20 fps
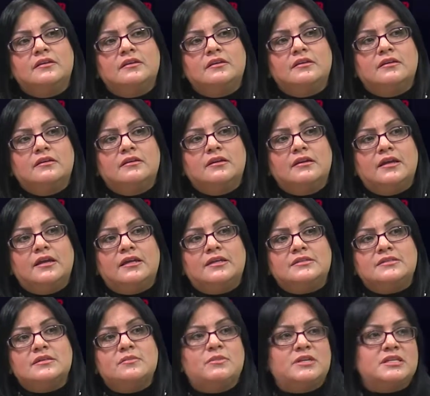And
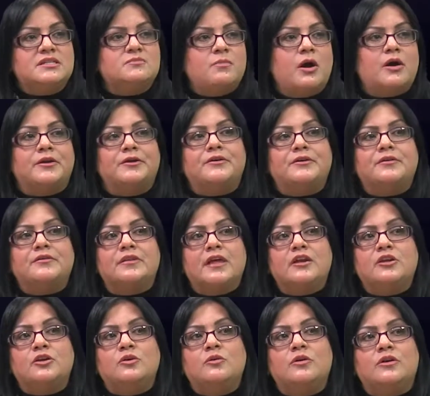somebody spotted her that
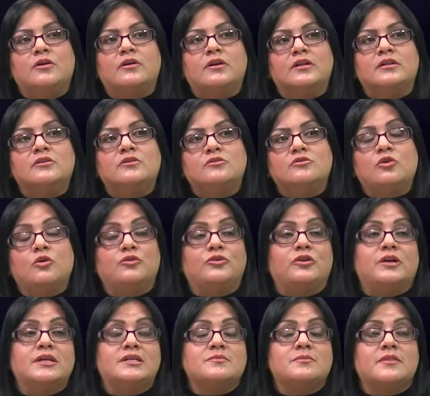knew her and told her
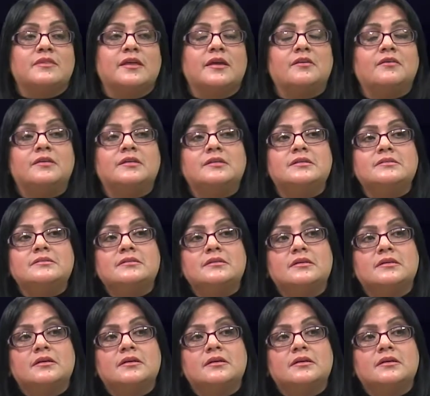husband, thank goodness.